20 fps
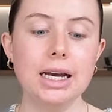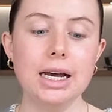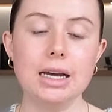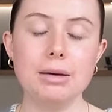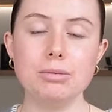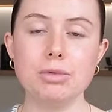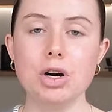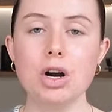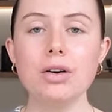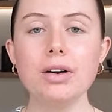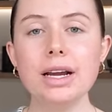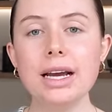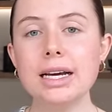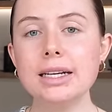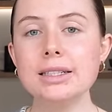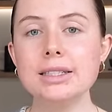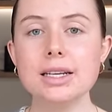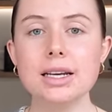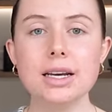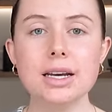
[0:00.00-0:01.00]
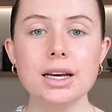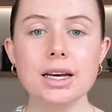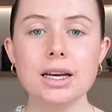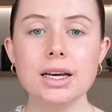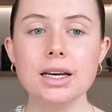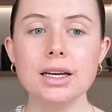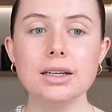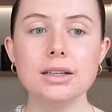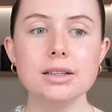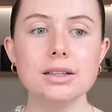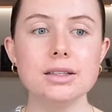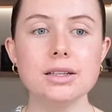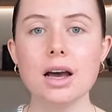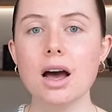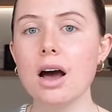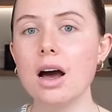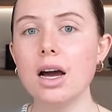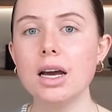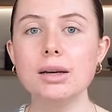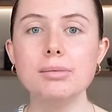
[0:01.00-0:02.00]
um, coriander,
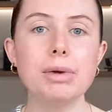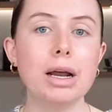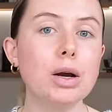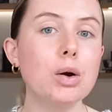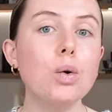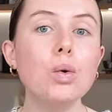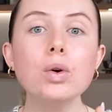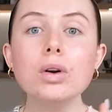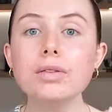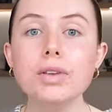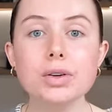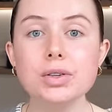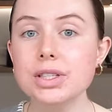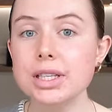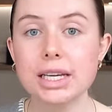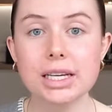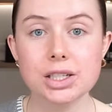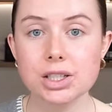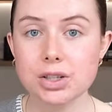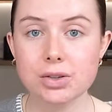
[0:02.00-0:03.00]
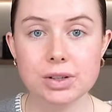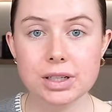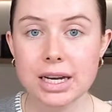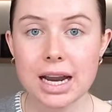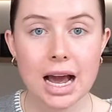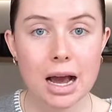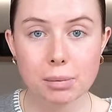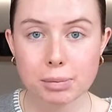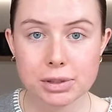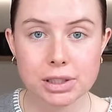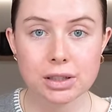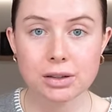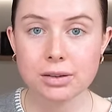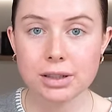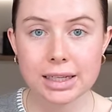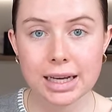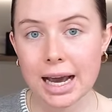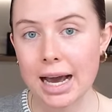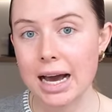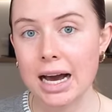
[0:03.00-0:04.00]
thyme, like all of those things you can
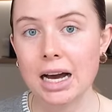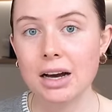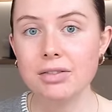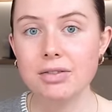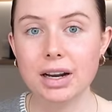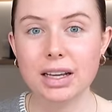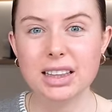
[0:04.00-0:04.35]
absolutely have,